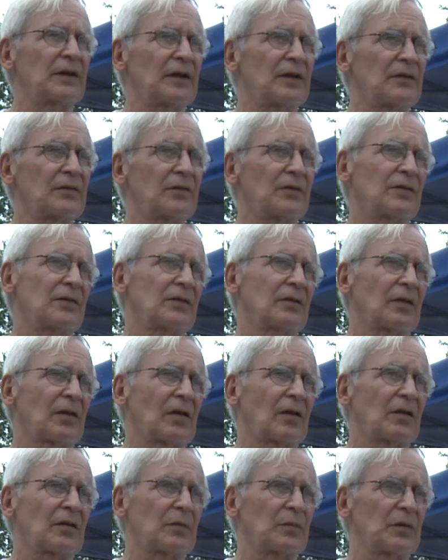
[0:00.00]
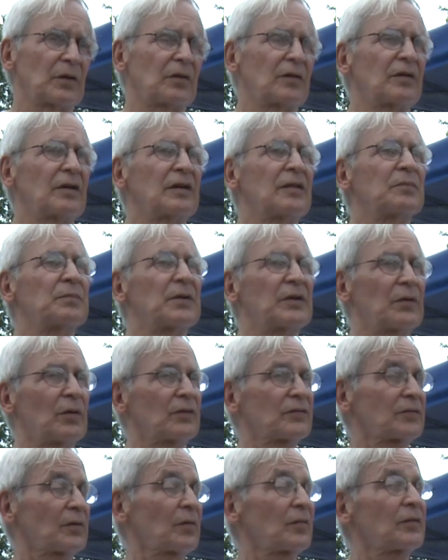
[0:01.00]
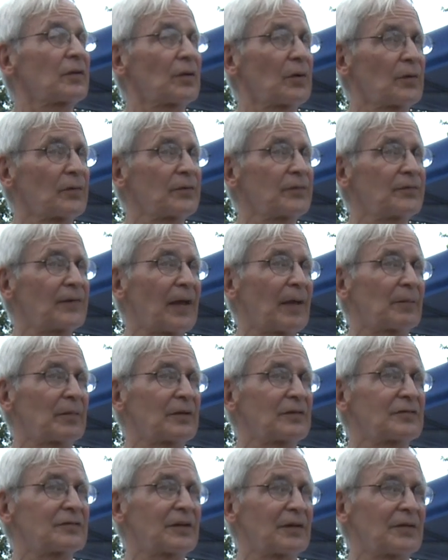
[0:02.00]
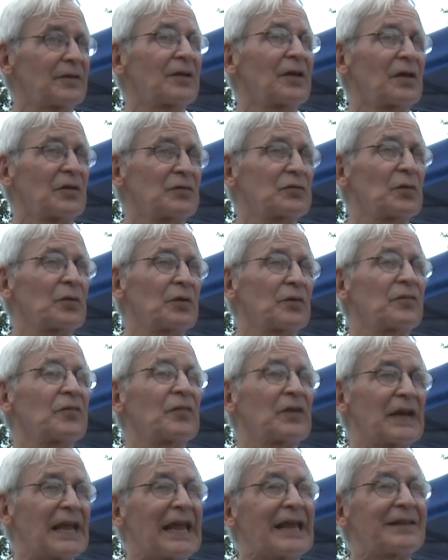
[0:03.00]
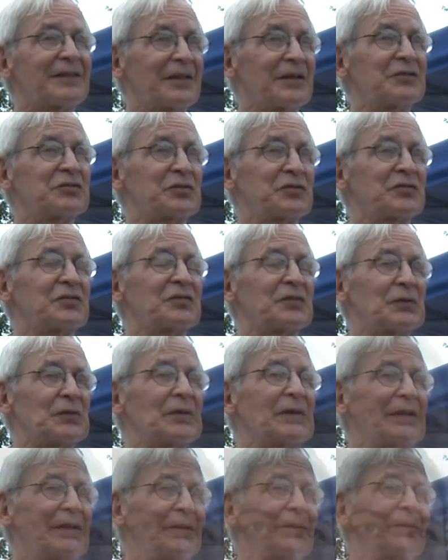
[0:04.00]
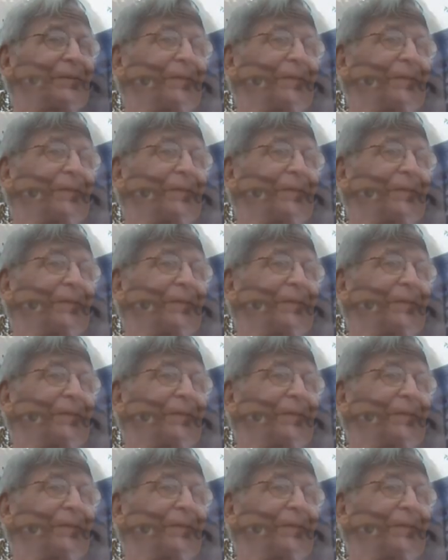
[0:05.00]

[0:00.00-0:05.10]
into the community, but also the older families that sort of forget that you're still here.